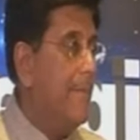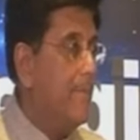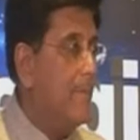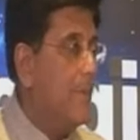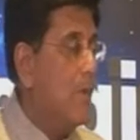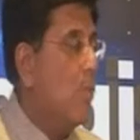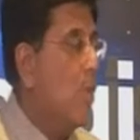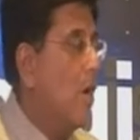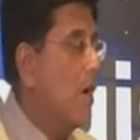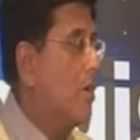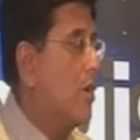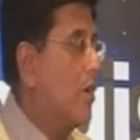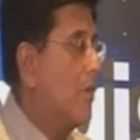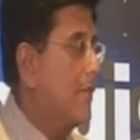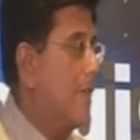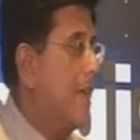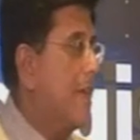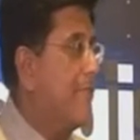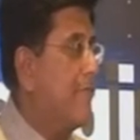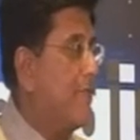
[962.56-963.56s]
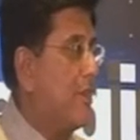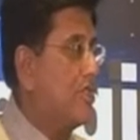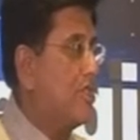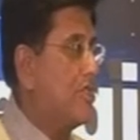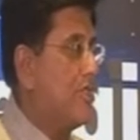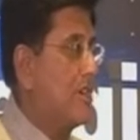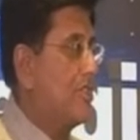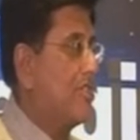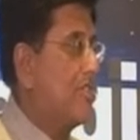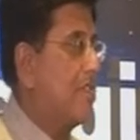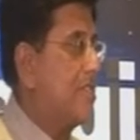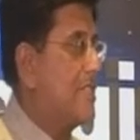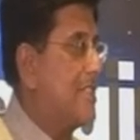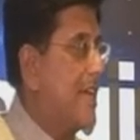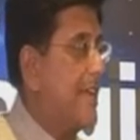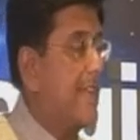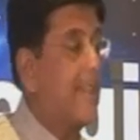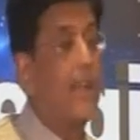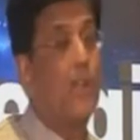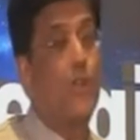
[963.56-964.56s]
the work of the infrastructure
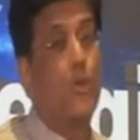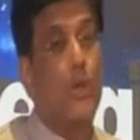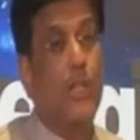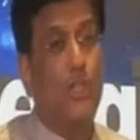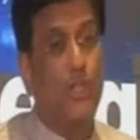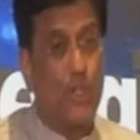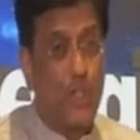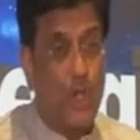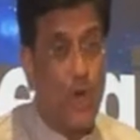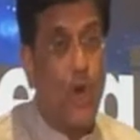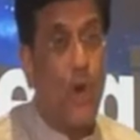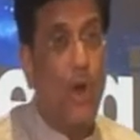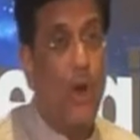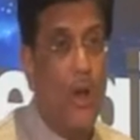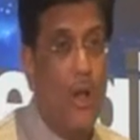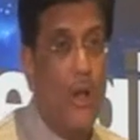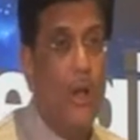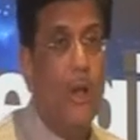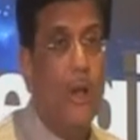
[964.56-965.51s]
sector to ensure